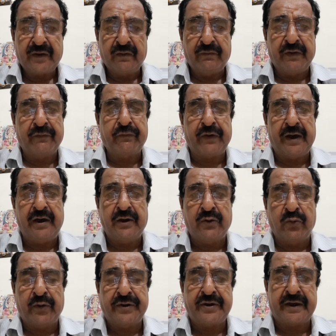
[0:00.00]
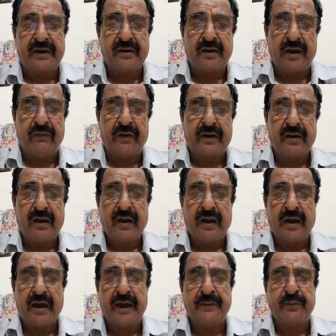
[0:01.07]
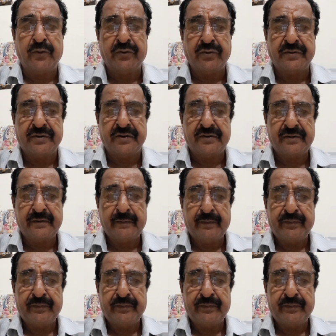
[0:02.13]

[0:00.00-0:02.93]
we fail to reject our hypothesis.